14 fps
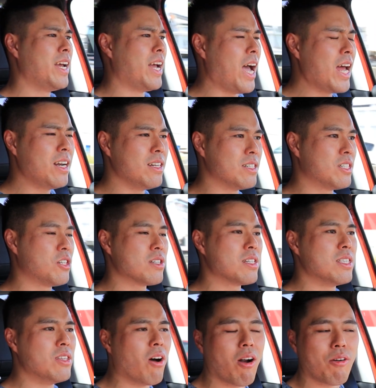and it's
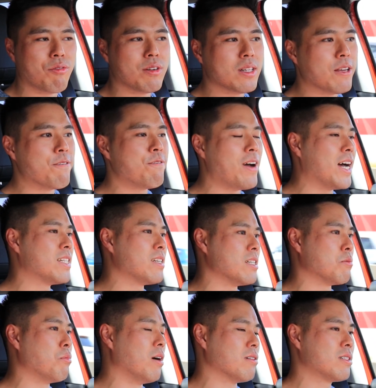just not really fast
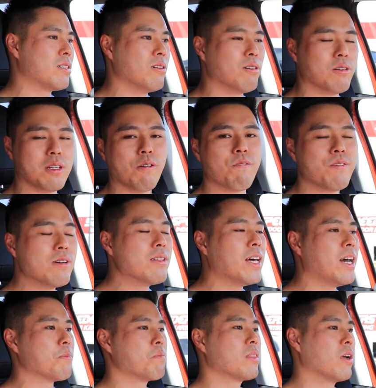as well. So you'll feel
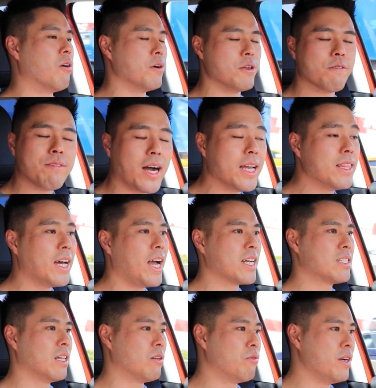that, or you'll find that
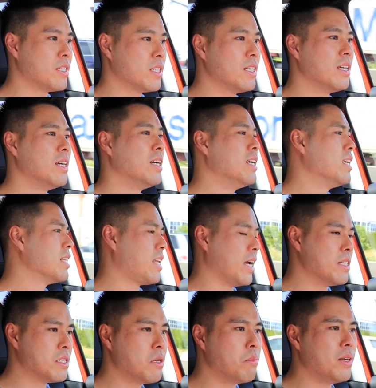acceleration
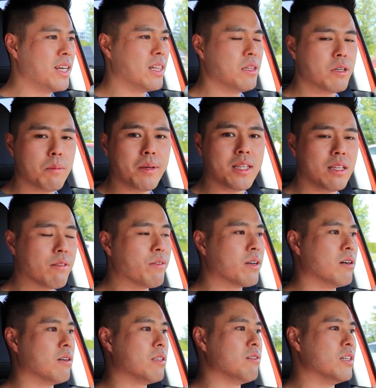tends to be a little bit
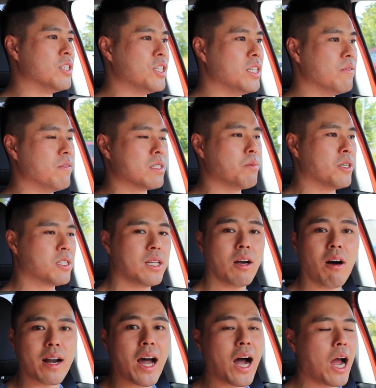difficult to achieve, especially
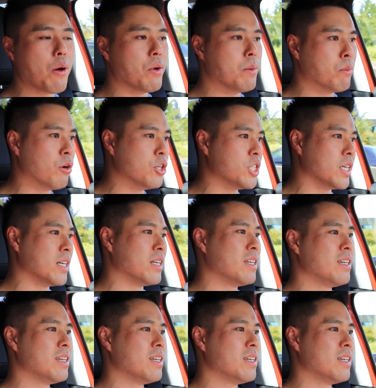on highway merging.